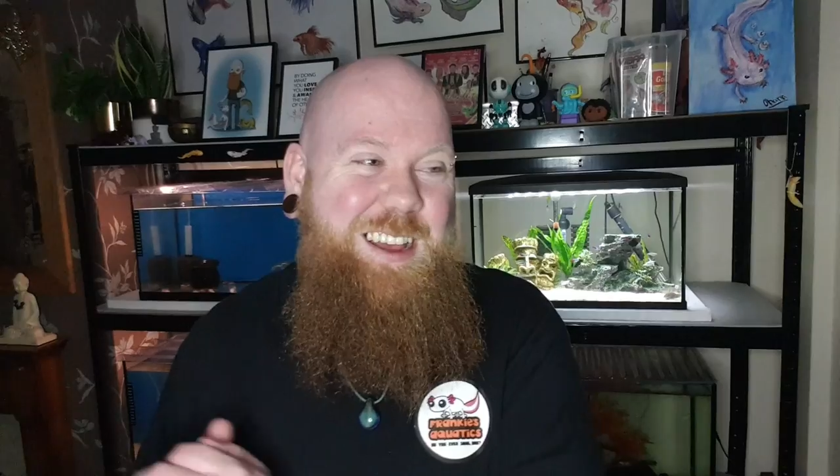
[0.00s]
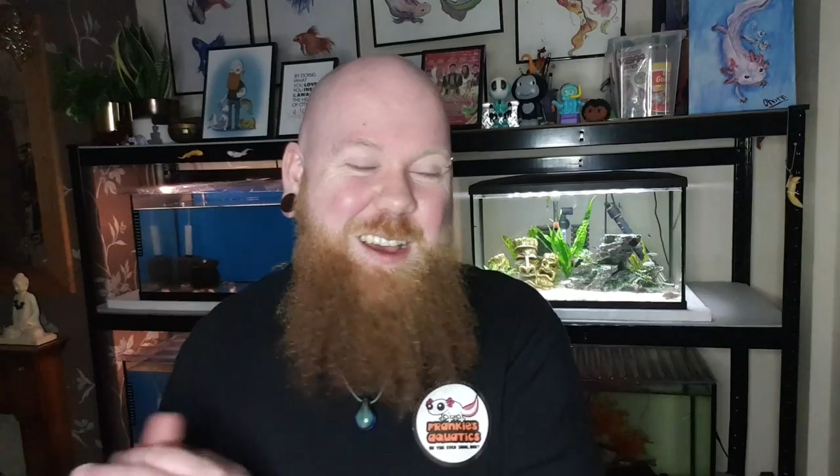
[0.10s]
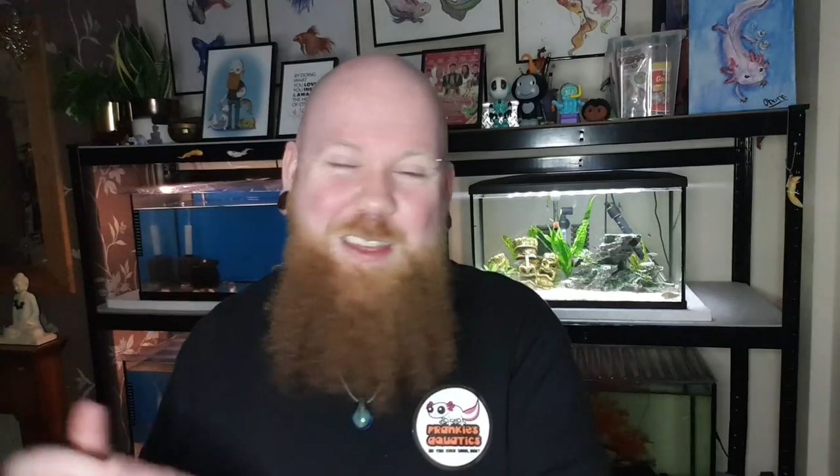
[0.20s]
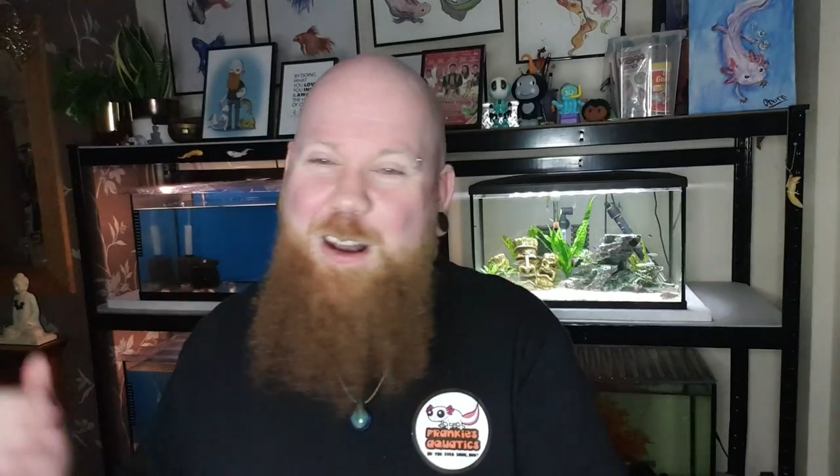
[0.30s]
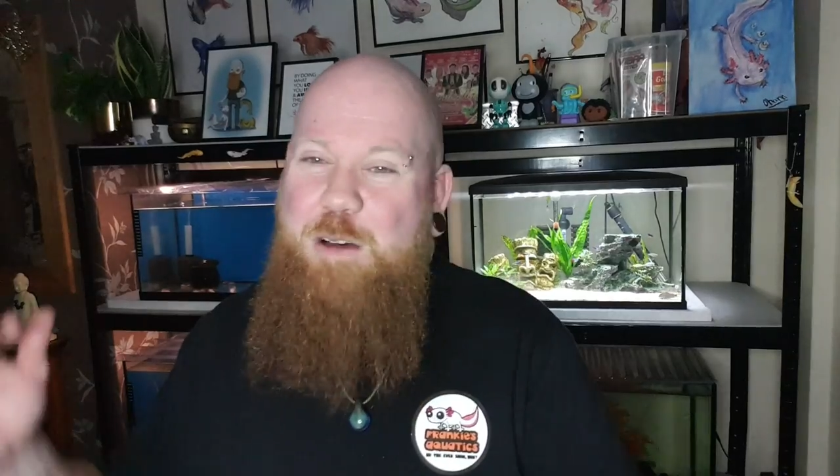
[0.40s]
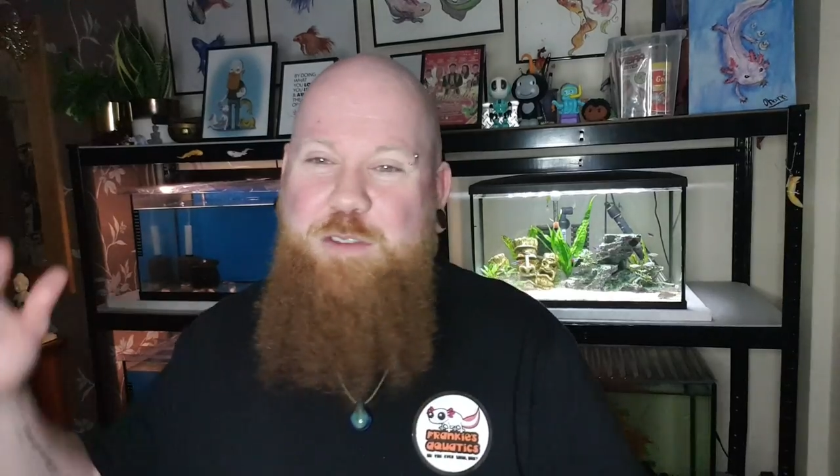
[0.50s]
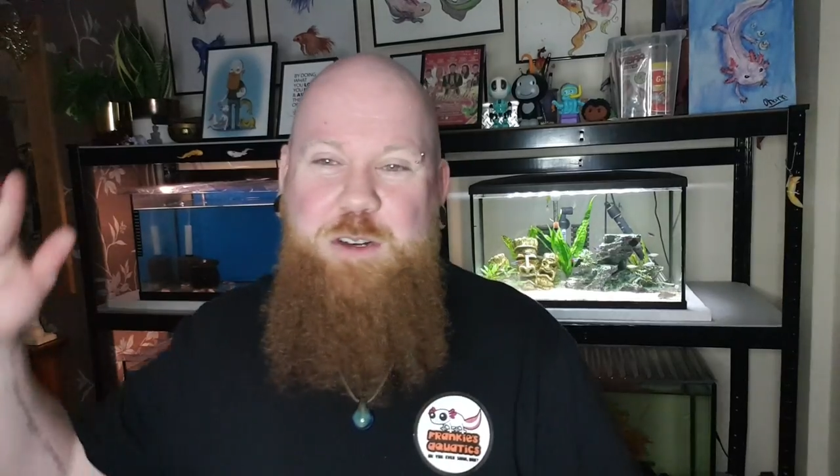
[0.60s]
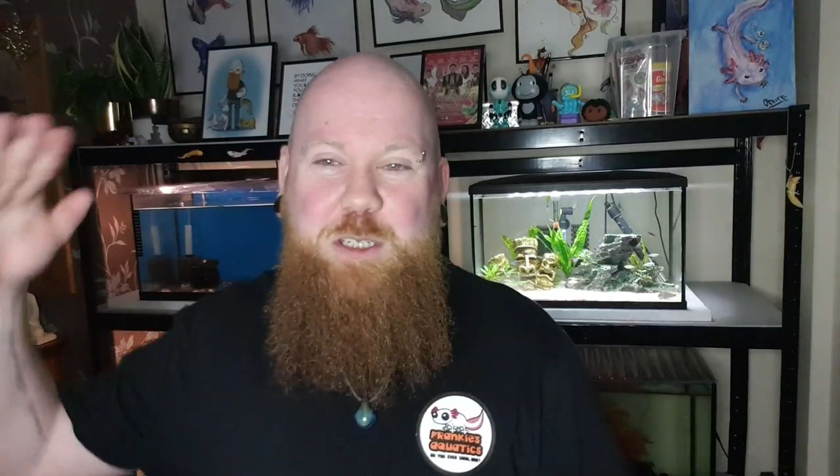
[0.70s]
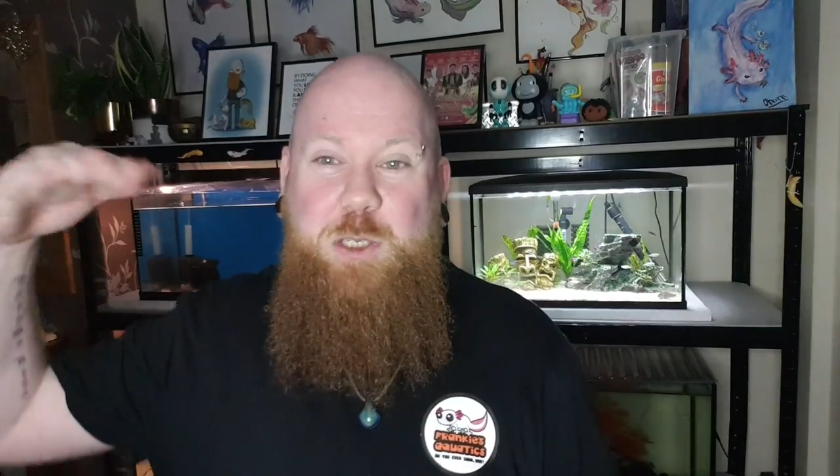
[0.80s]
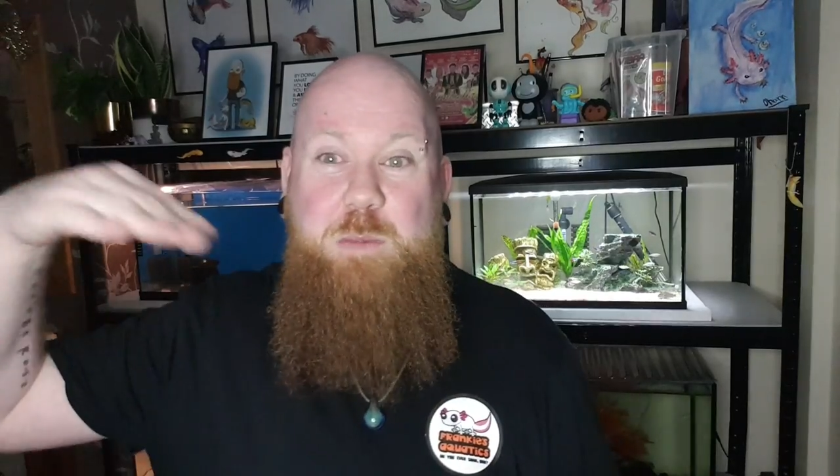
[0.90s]
uh, they'll often
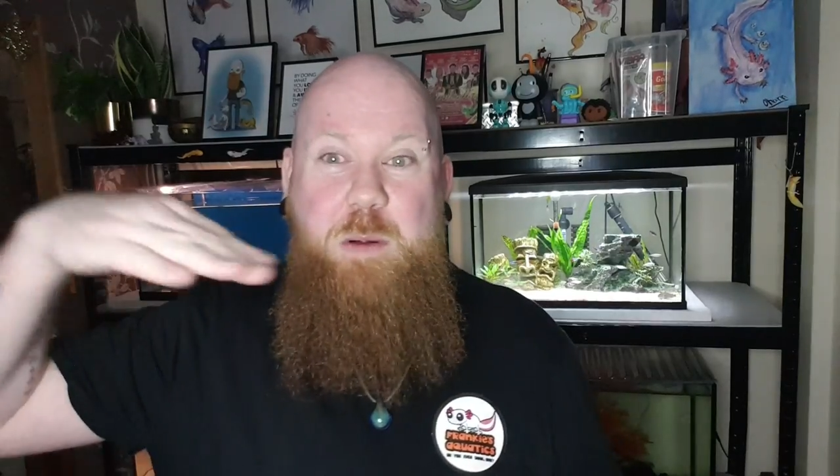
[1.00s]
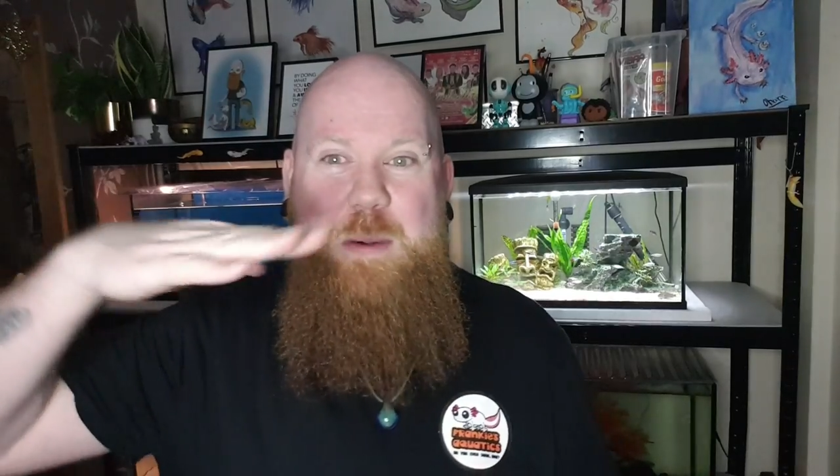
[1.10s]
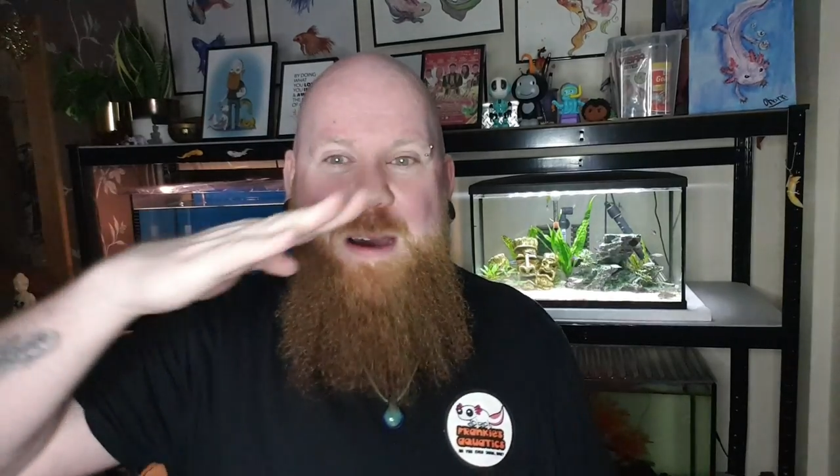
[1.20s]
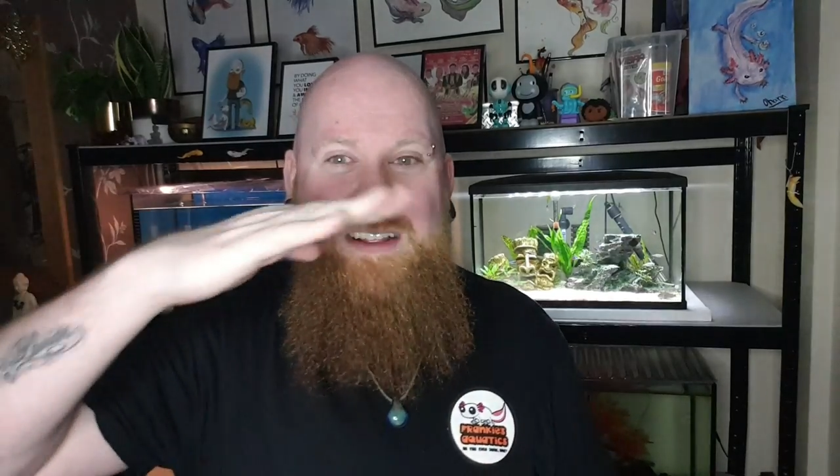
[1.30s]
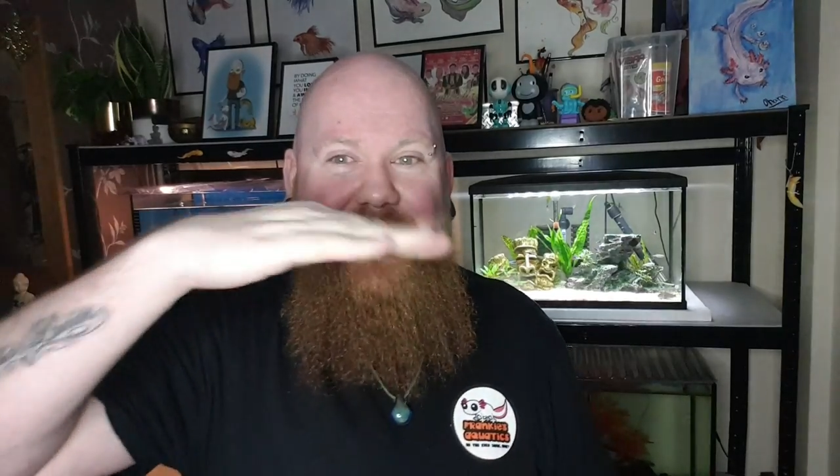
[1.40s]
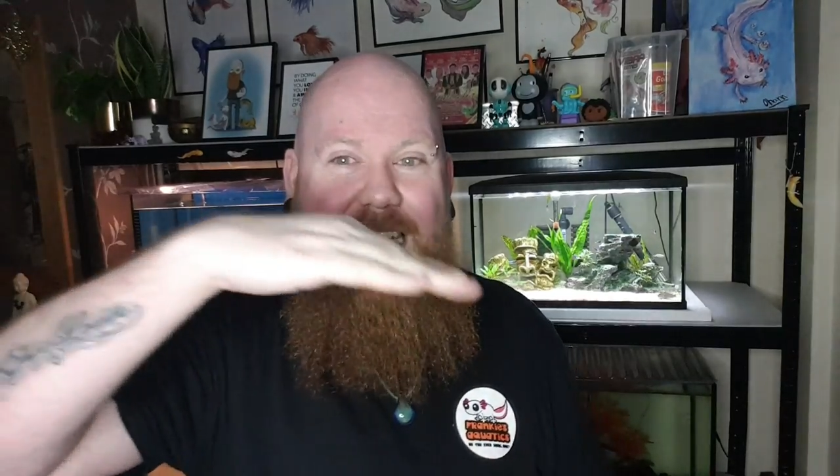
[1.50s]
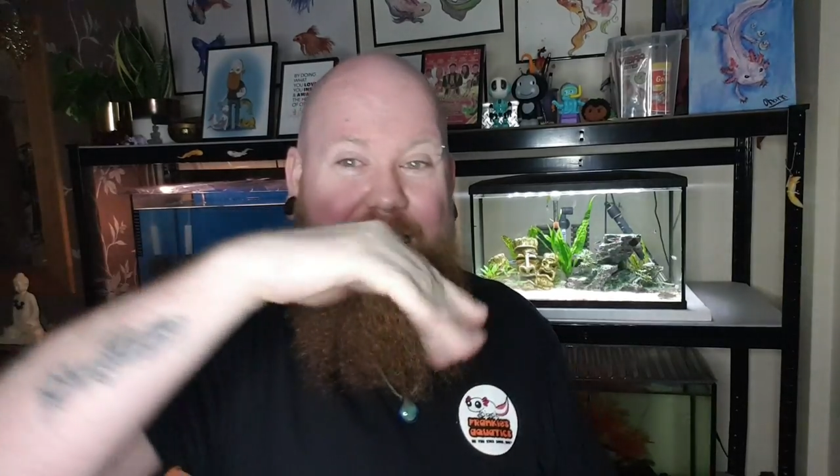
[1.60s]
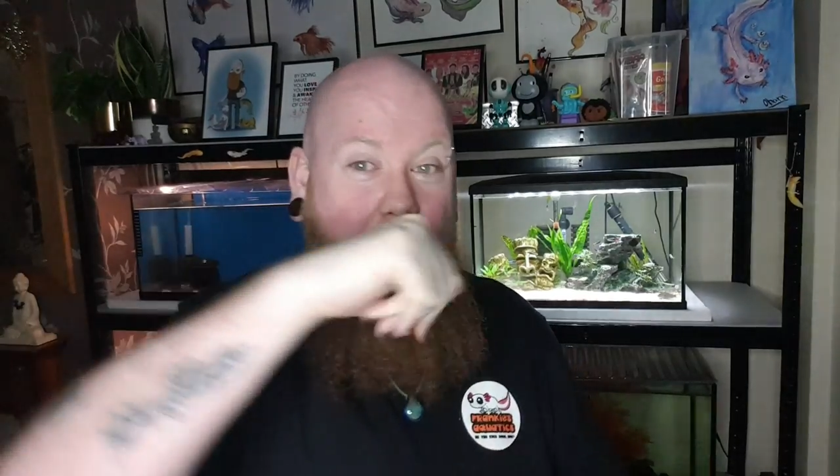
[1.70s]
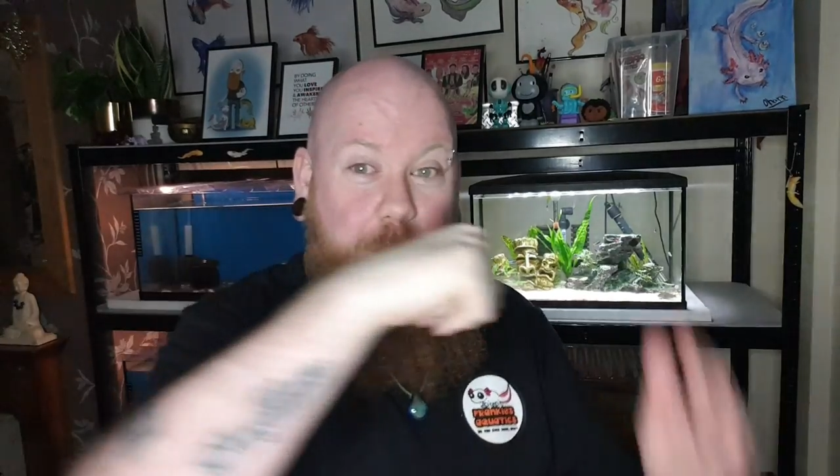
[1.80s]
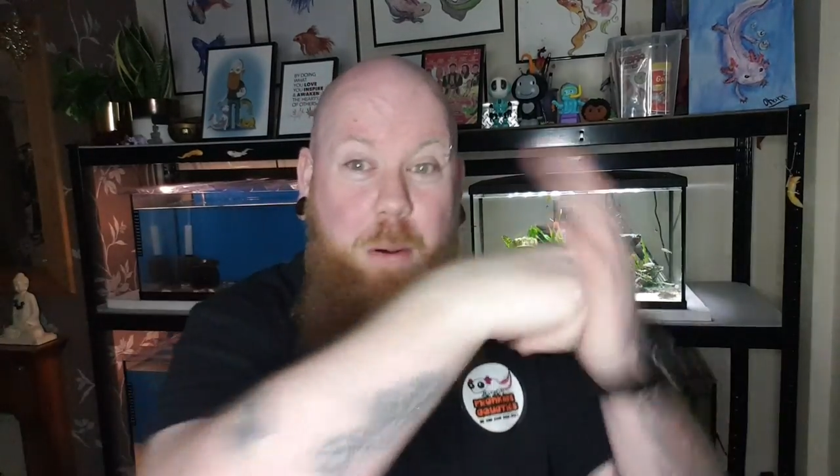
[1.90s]
just swim about the tank and